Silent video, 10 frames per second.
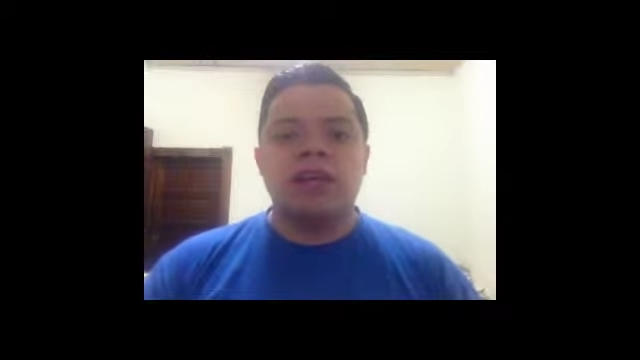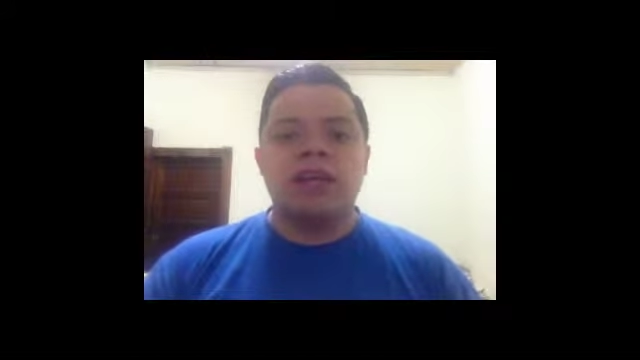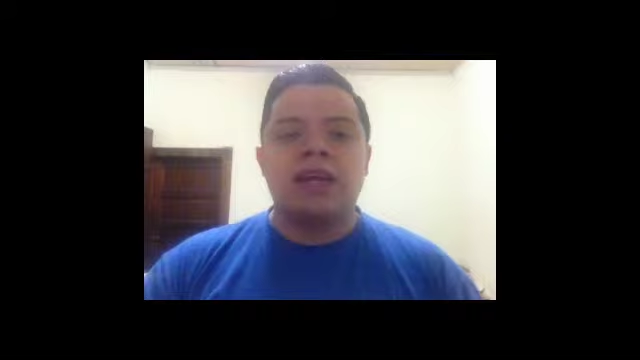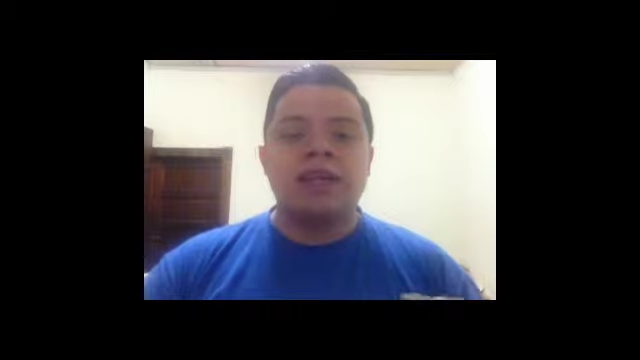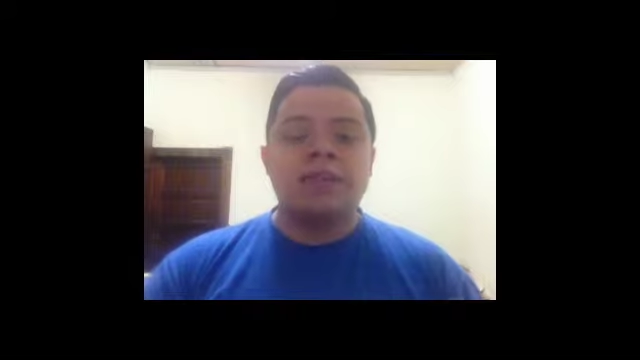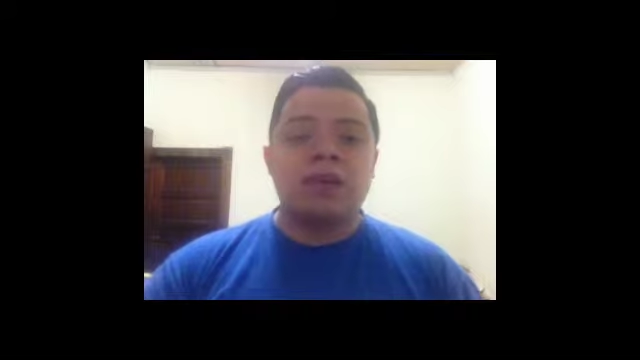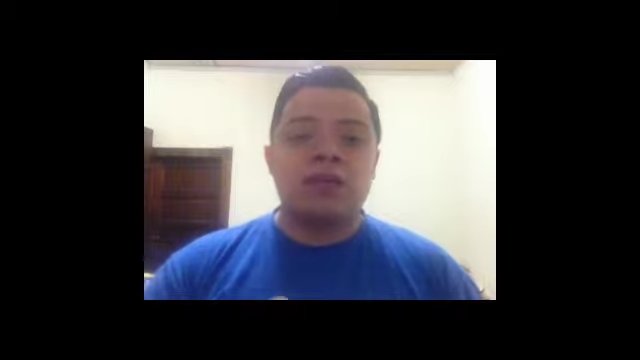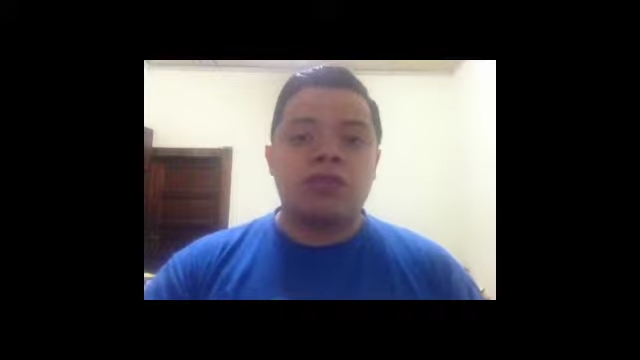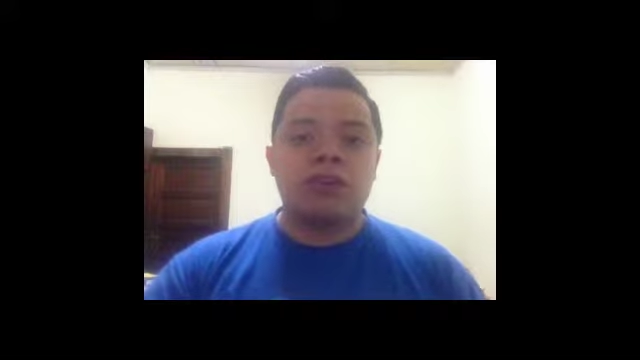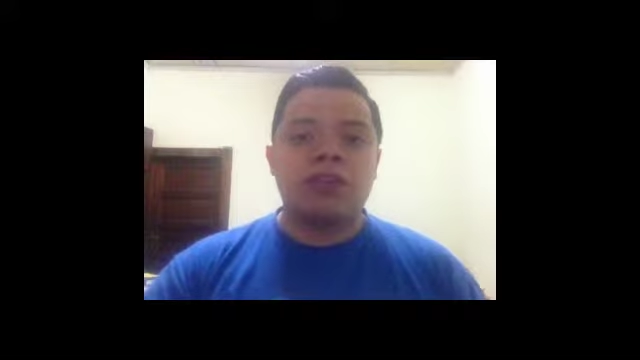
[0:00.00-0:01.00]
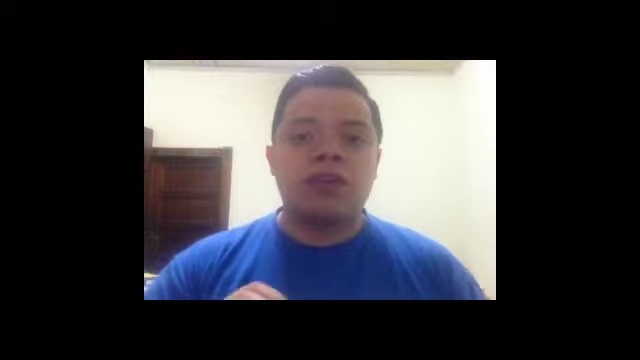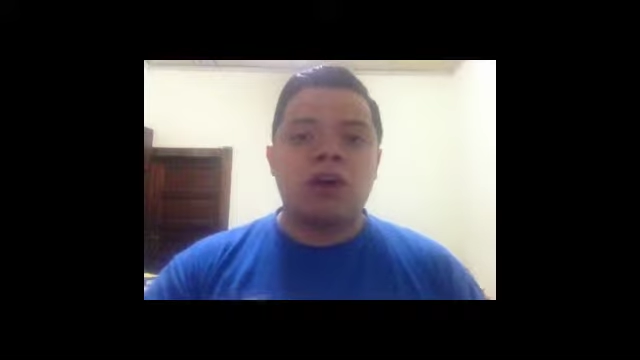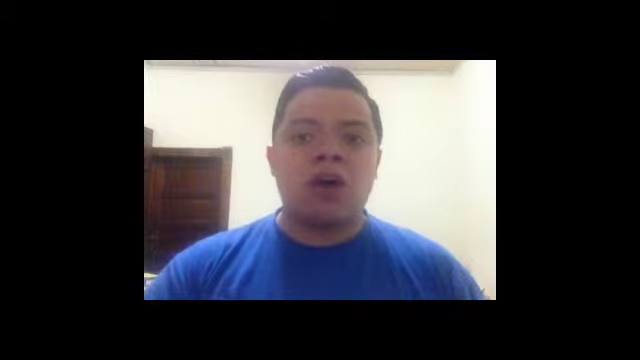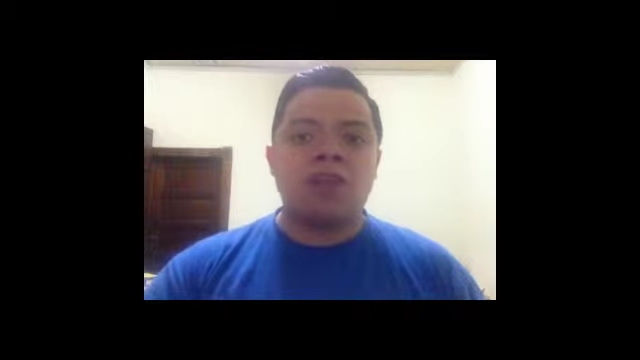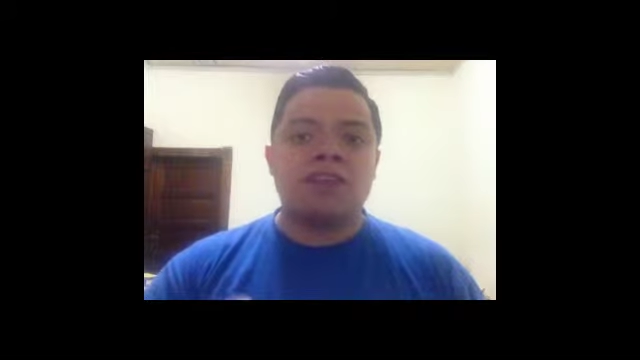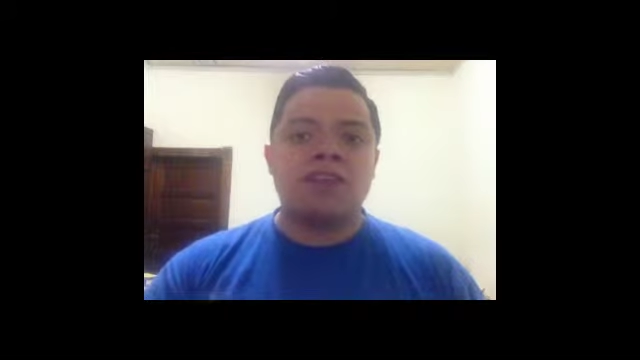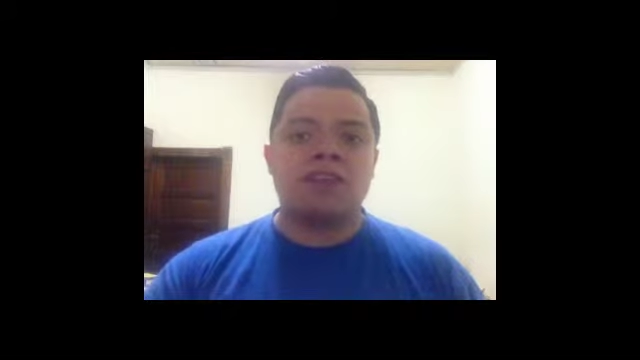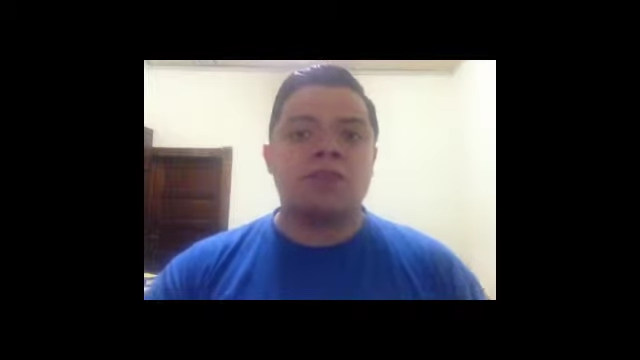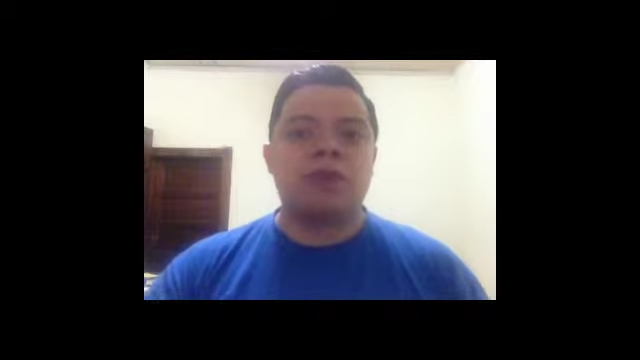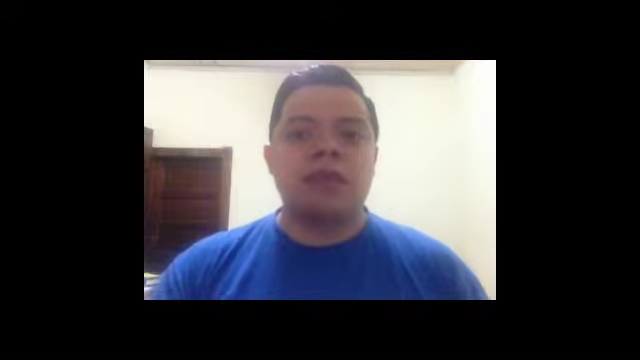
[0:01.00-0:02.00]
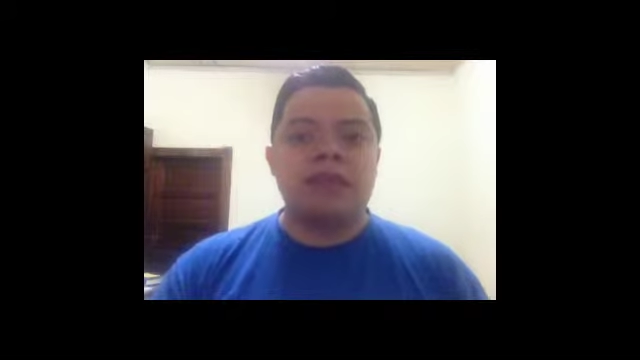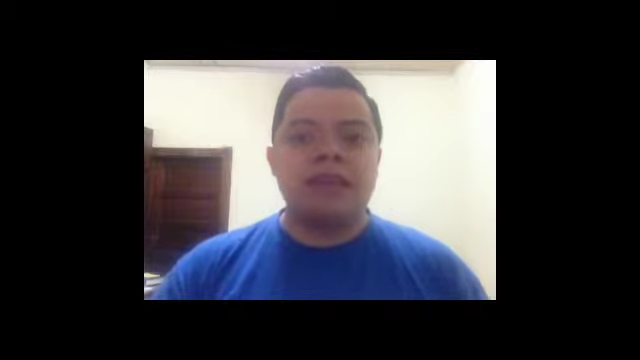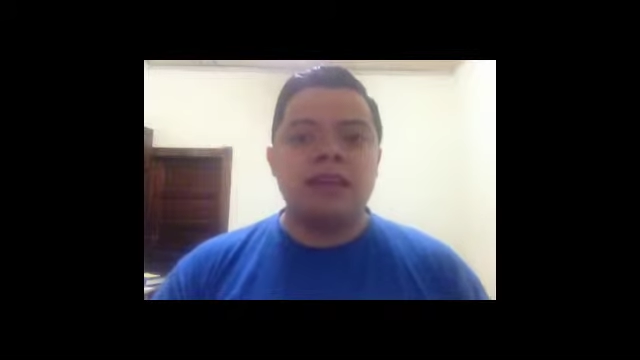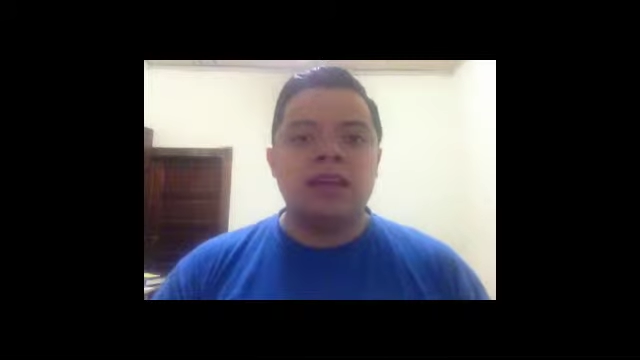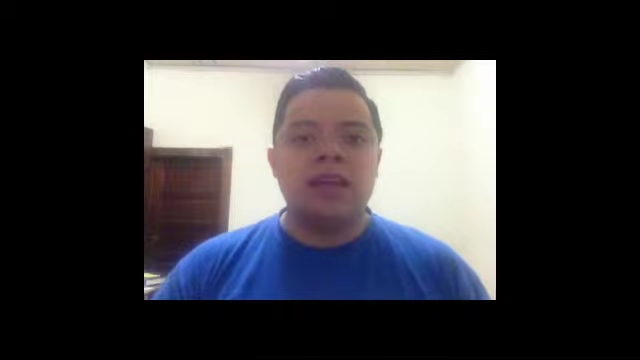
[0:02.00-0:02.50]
Lean manufacturing, often simply lean,